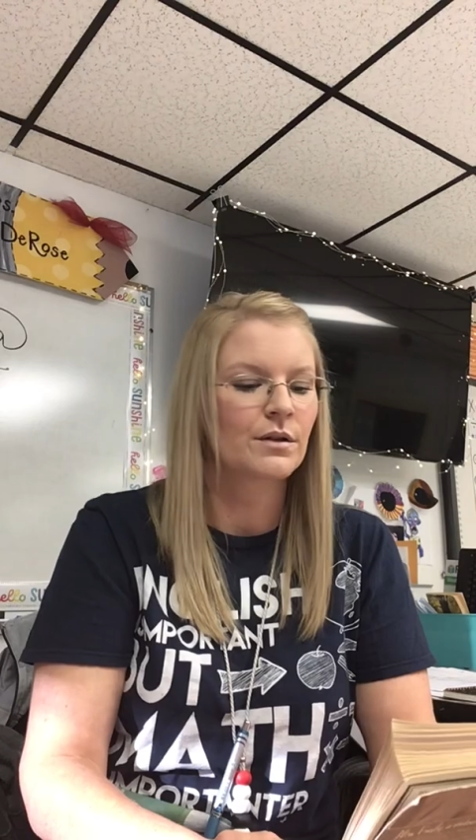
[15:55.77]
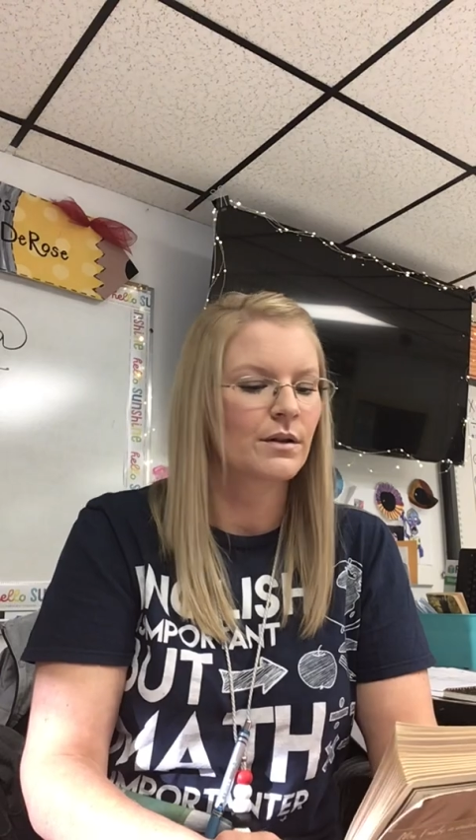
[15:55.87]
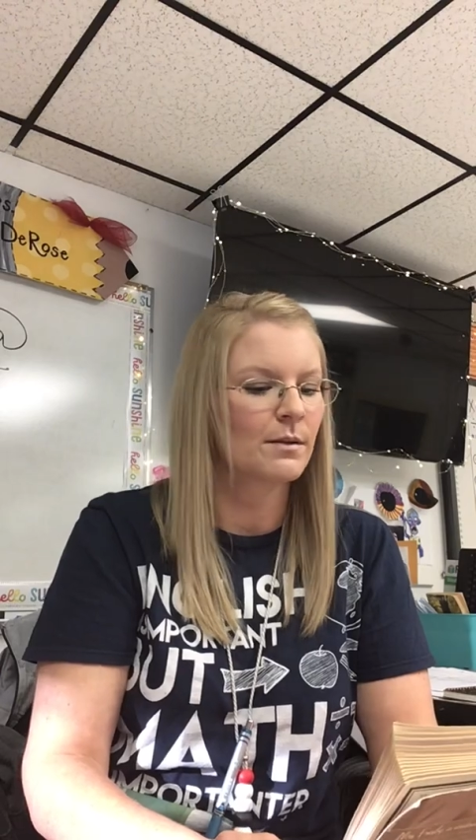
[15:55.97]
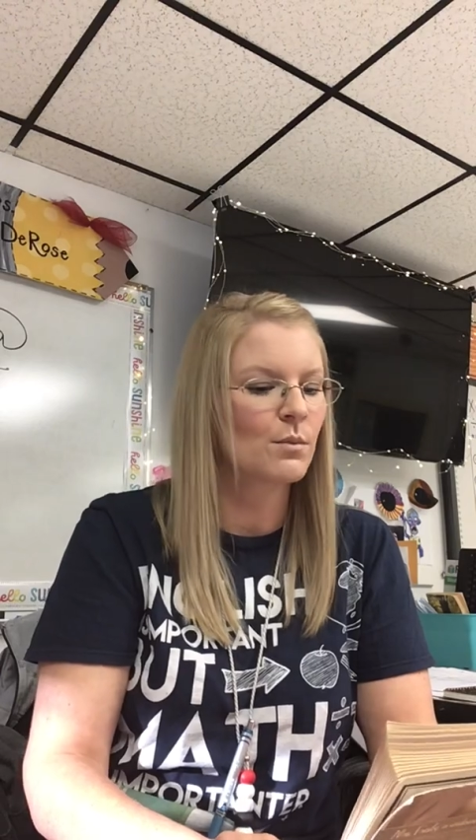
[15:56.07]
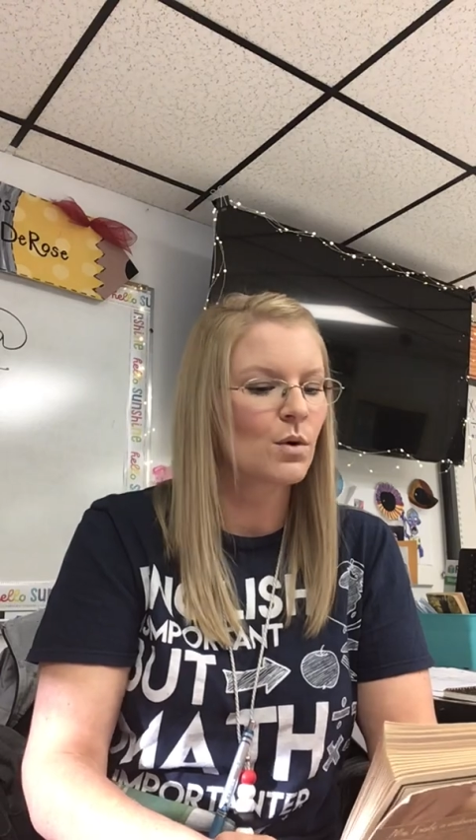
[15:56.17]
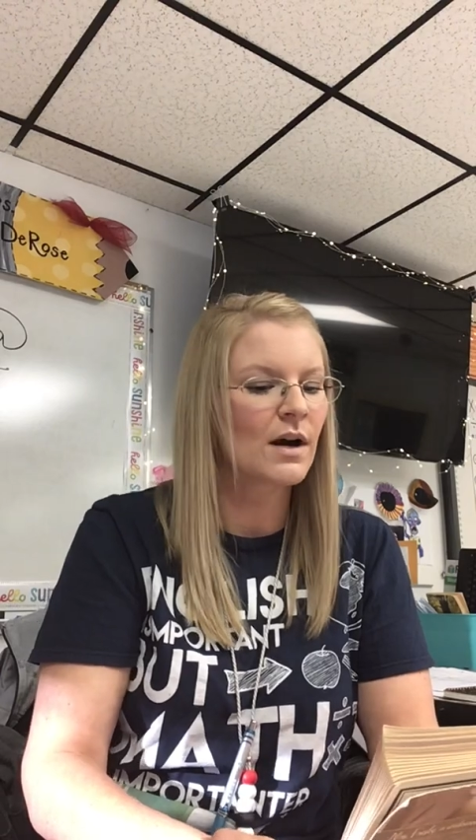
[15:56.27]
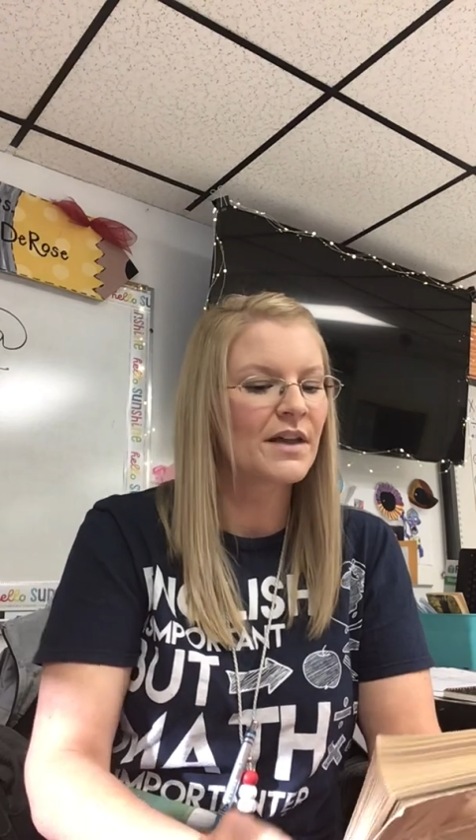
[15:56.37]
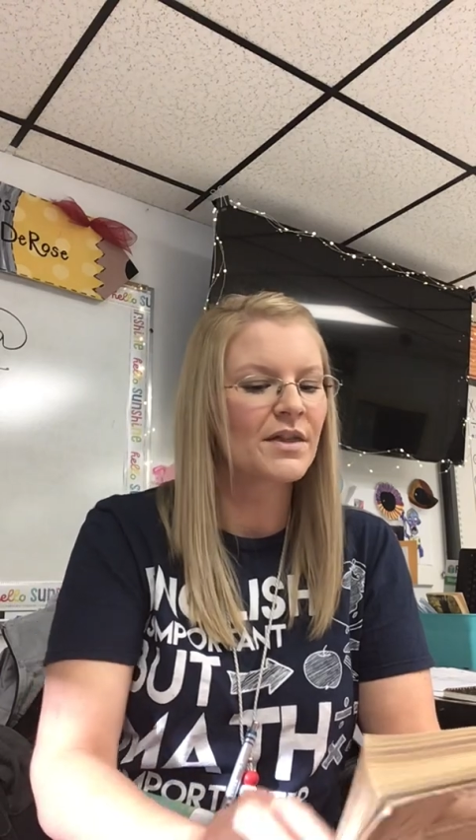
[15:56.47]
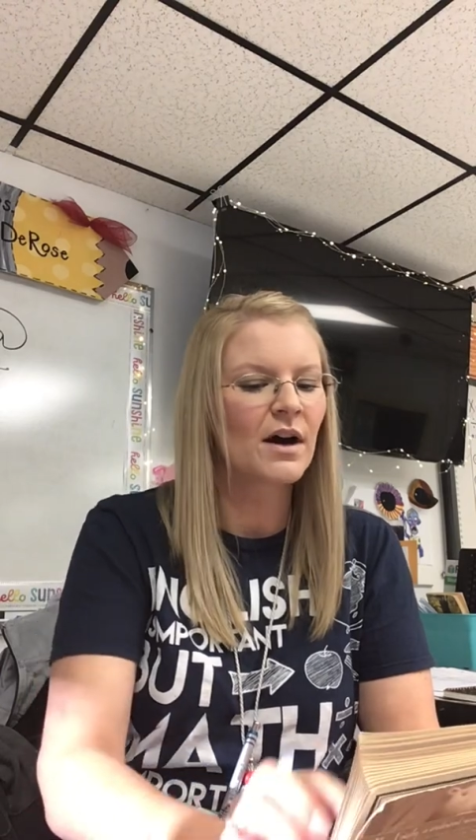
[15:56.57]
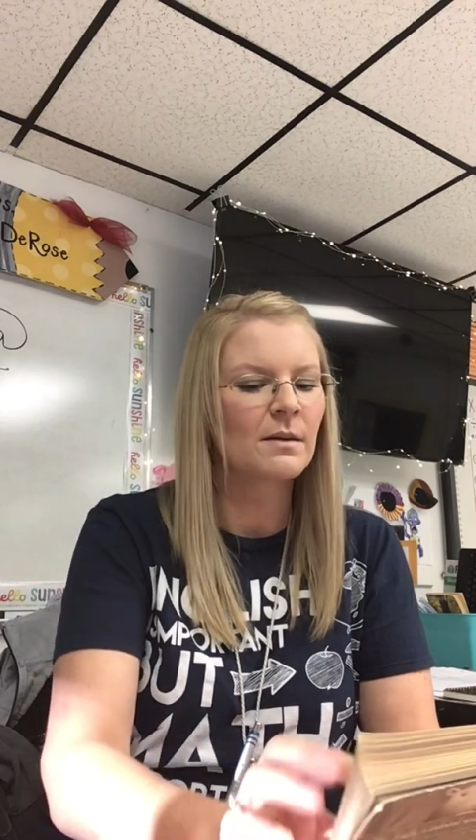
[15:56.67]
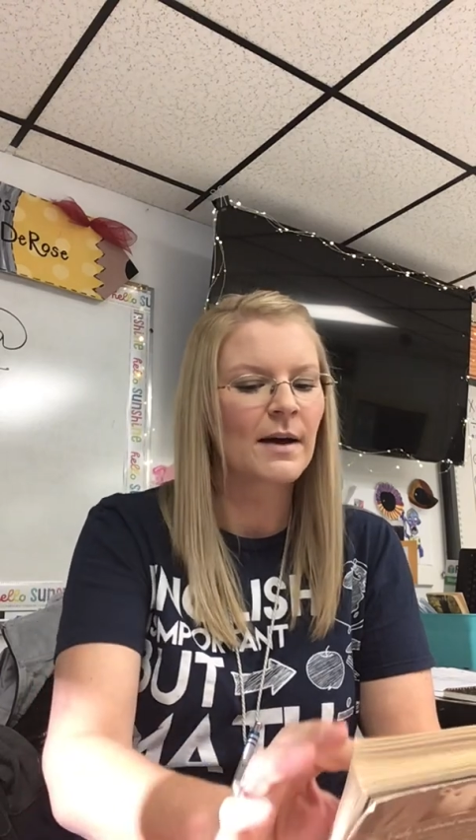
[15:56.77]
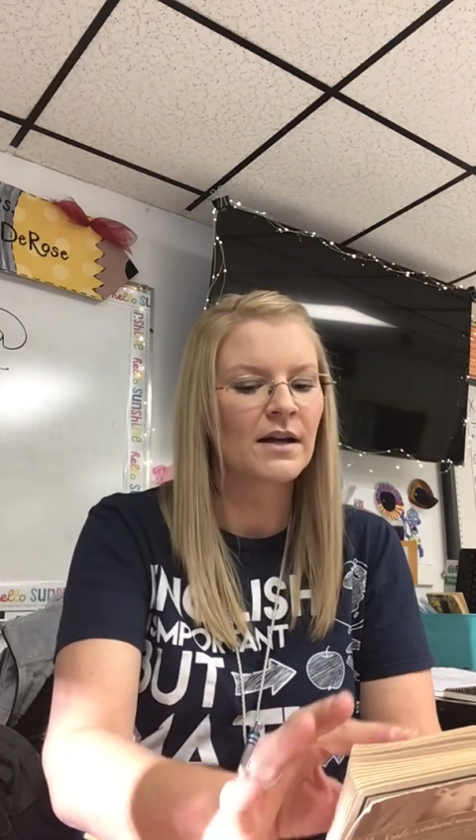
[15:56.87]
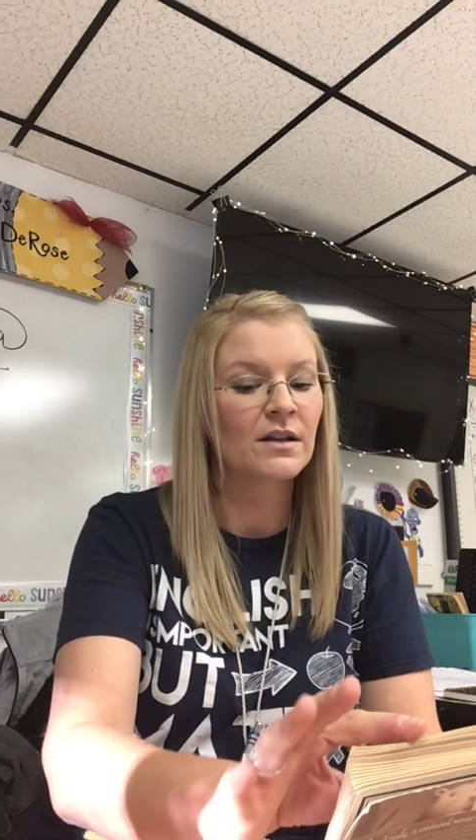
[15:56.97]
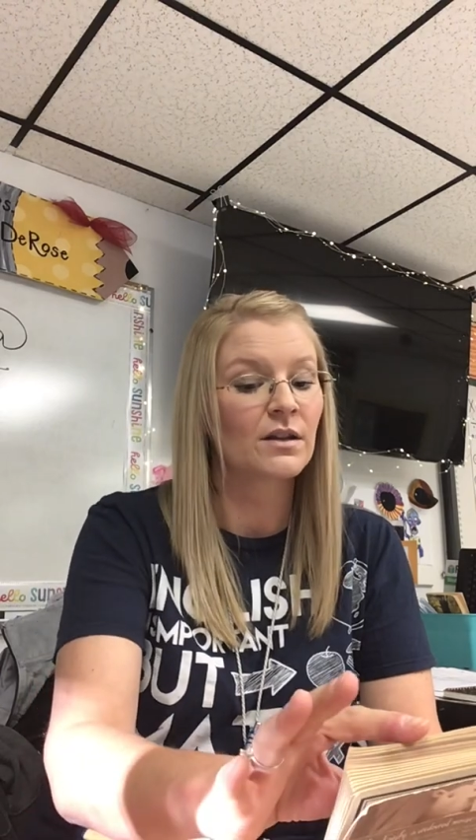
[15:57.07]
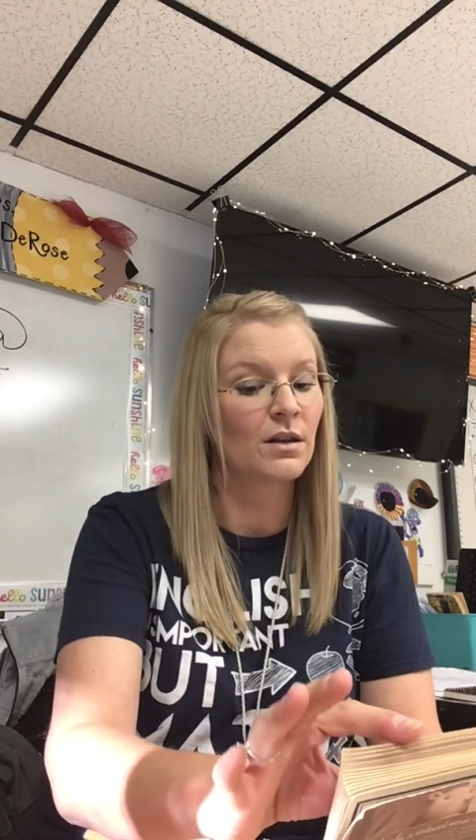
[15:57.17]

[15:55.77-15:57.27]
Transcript: The more I thought about it,